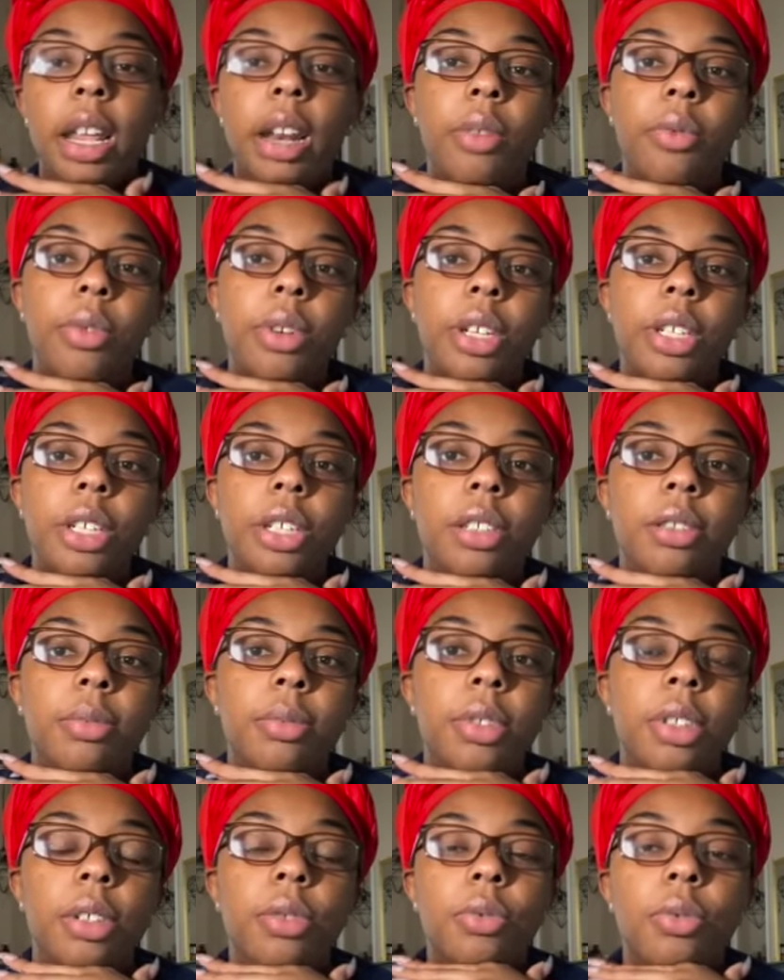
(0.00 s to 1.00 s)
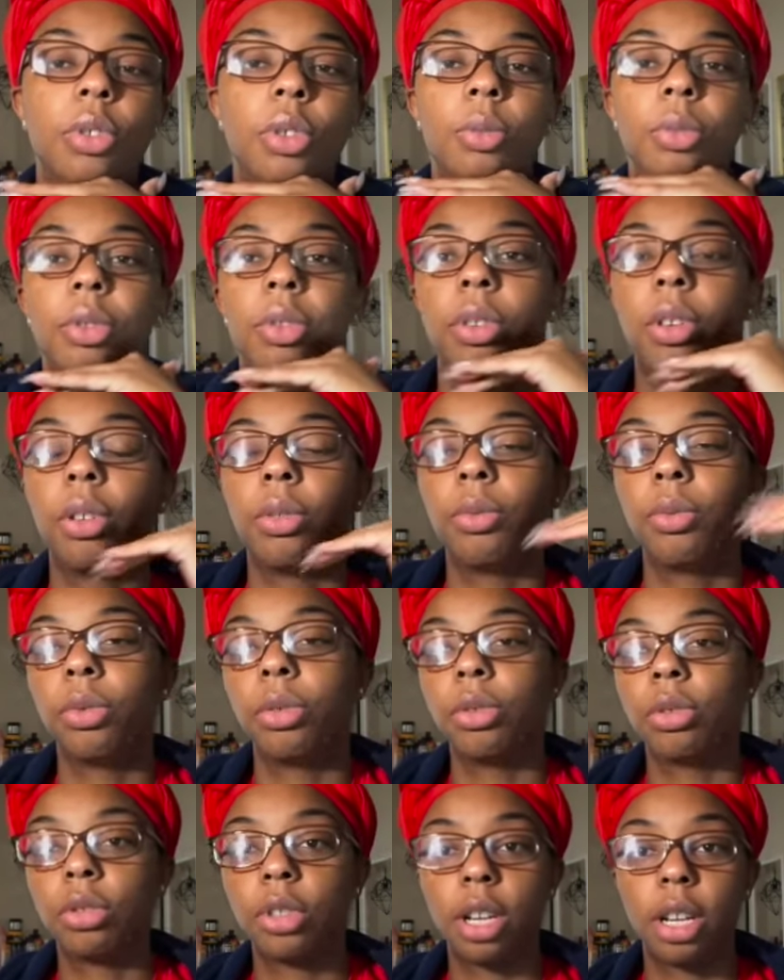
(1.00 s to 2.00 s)
I don't want to just be roaming around the
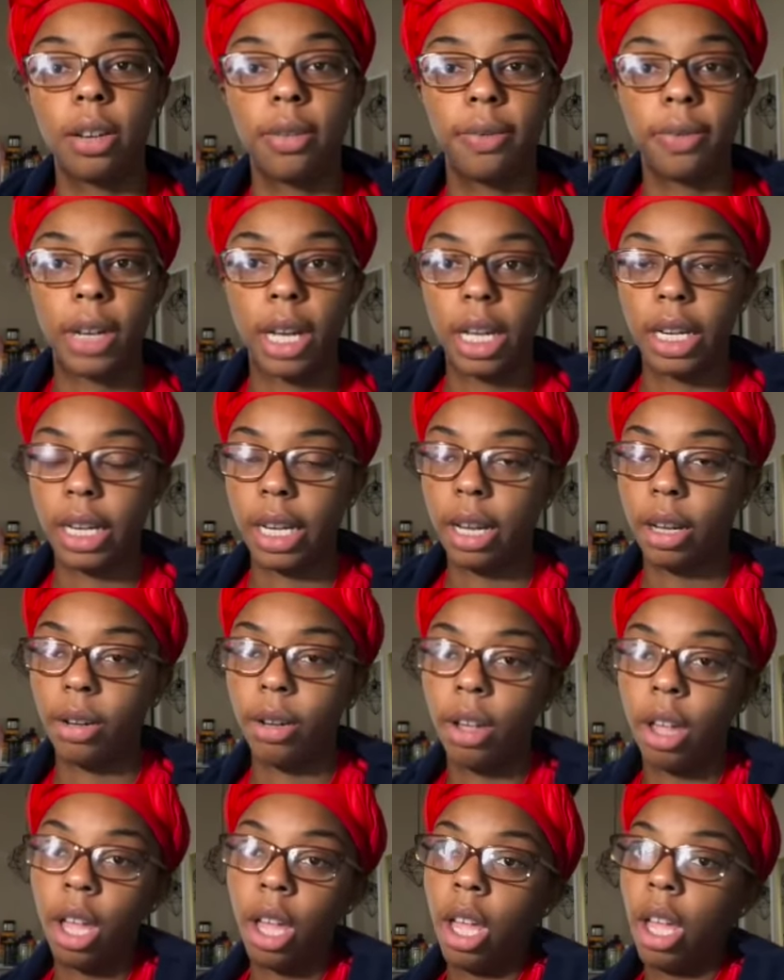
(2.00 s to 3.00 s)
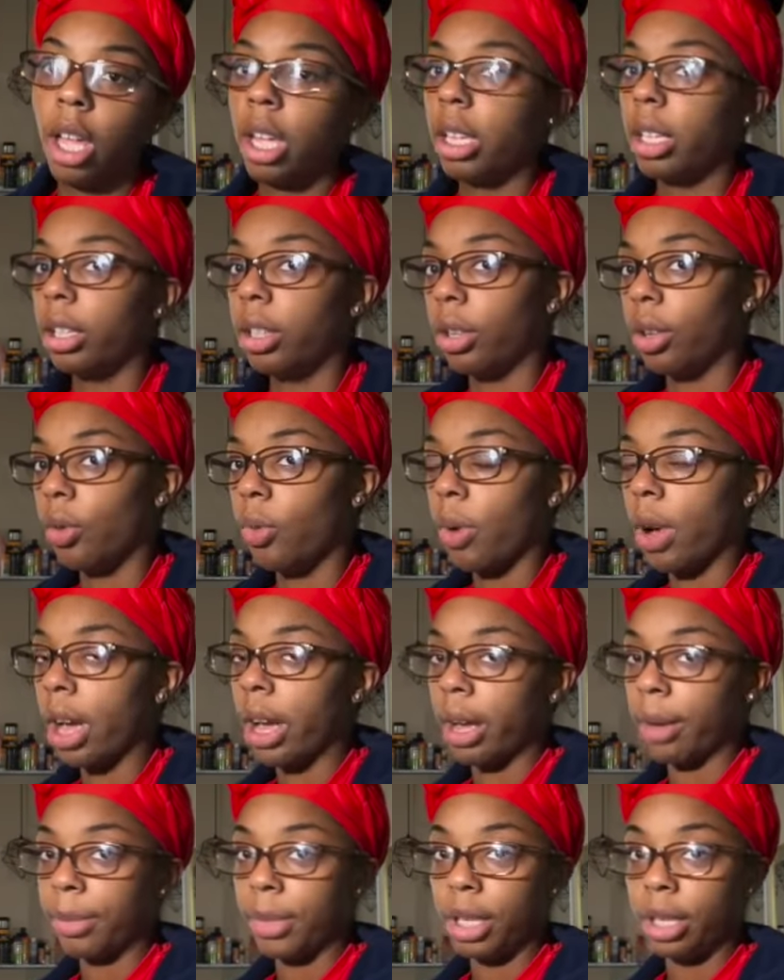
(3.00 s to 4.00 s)
world trying to find out, you know, why
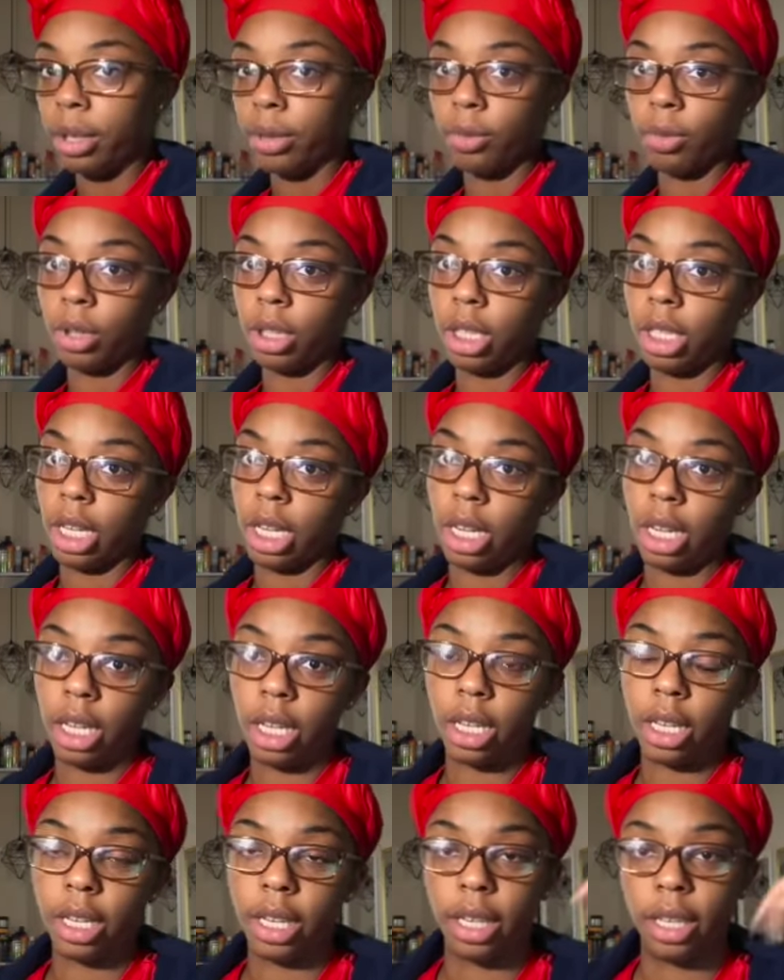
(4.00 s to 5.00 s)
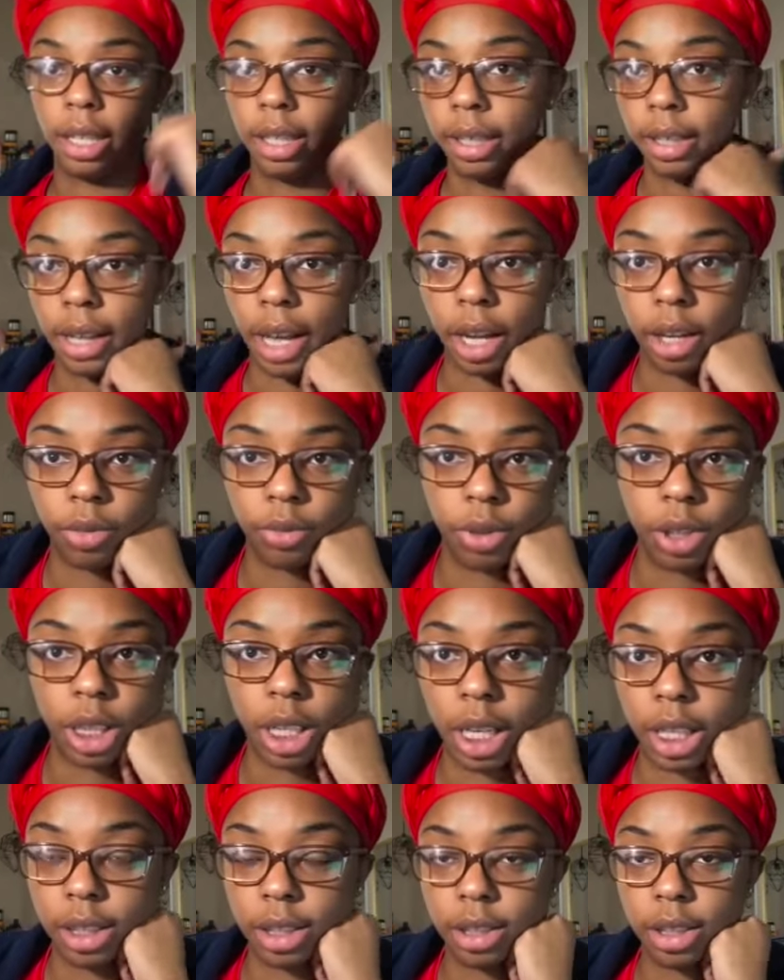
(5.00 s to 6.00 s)
I'm here one day and I don't
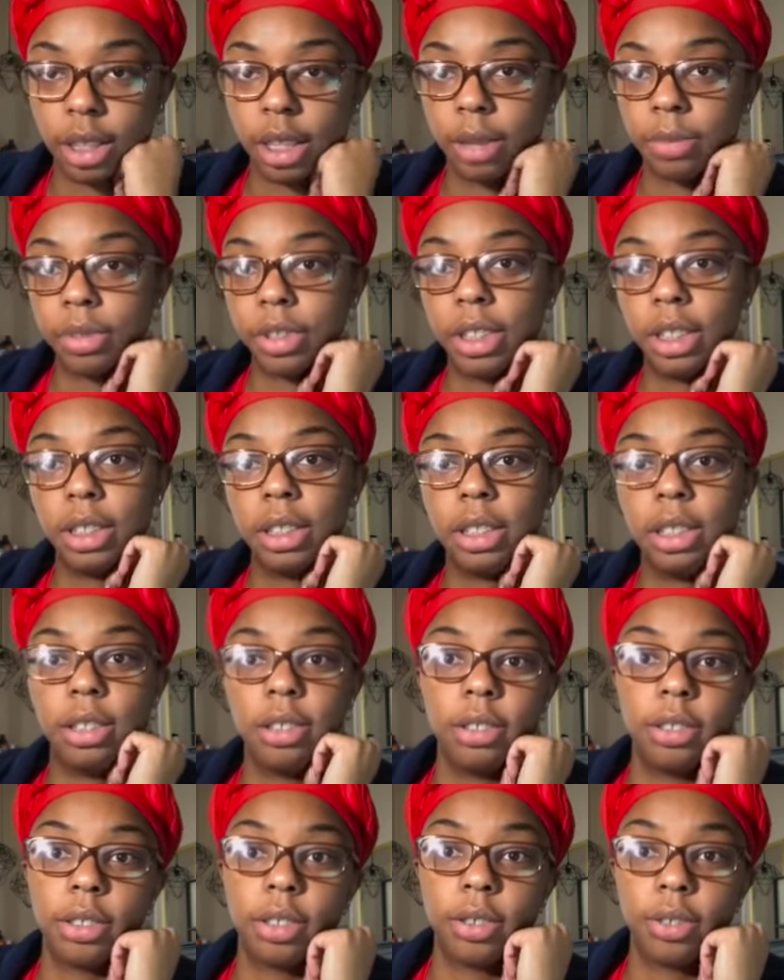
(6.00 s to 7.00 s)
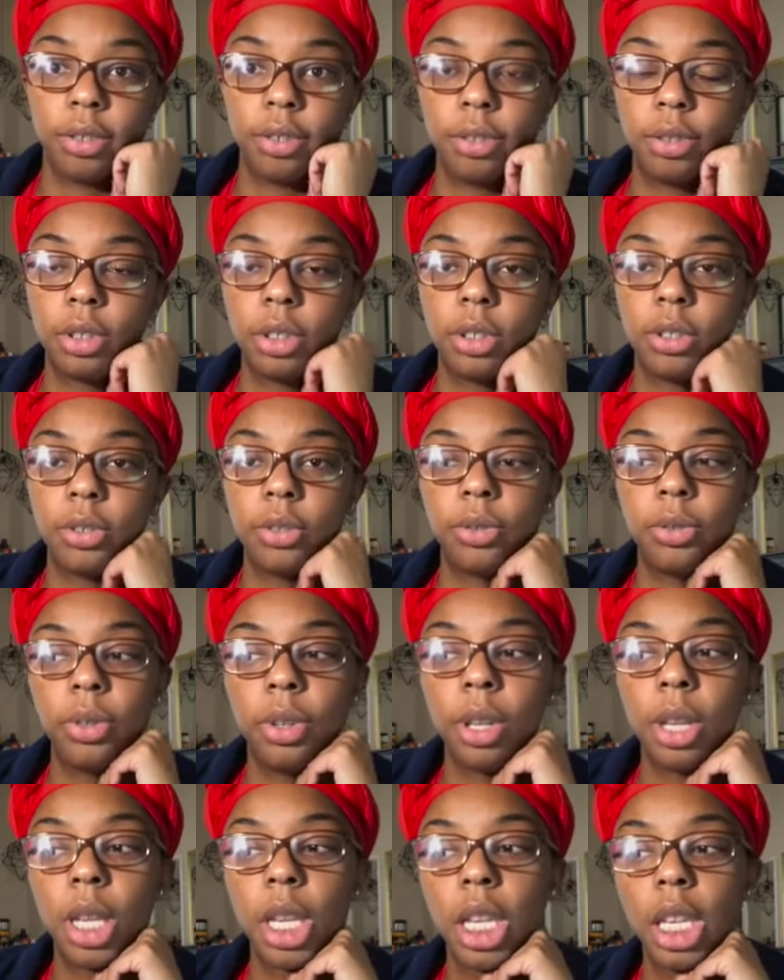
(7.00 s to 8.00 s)
realize until I'm 60 years old.
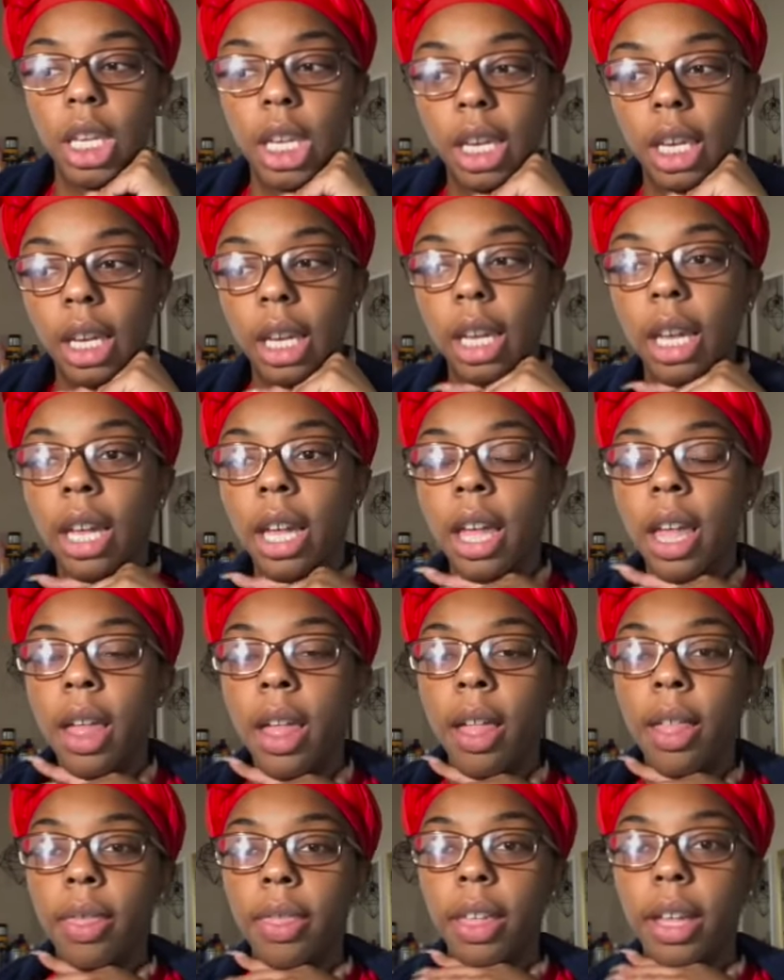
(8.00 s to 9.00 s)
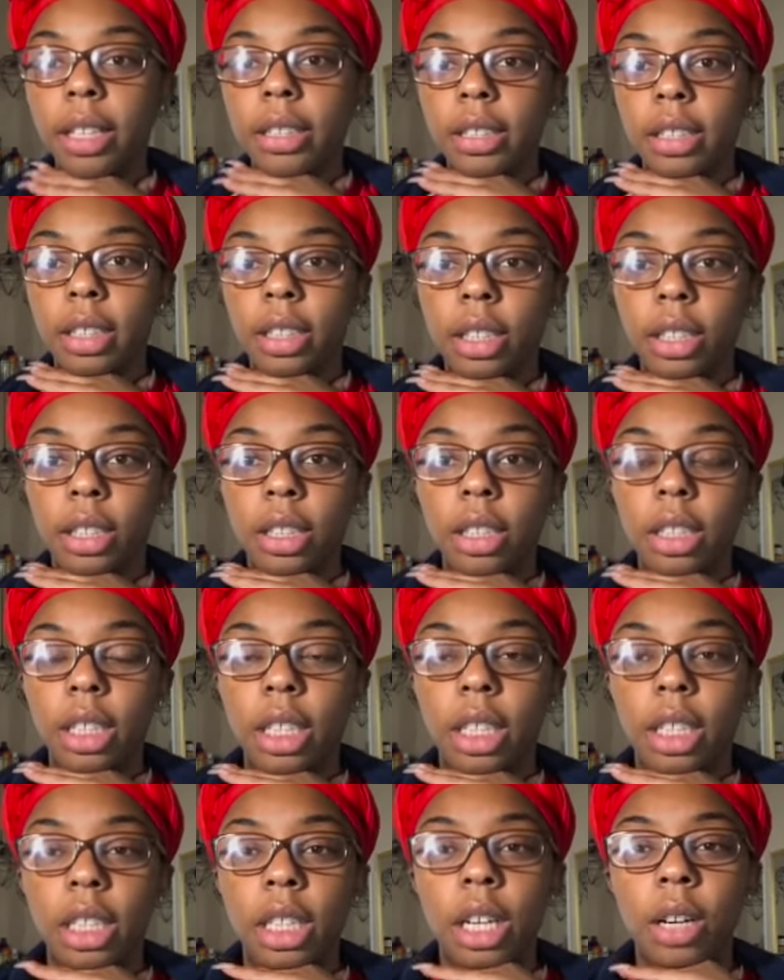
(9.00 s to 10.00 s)
So yeah, that's another thing.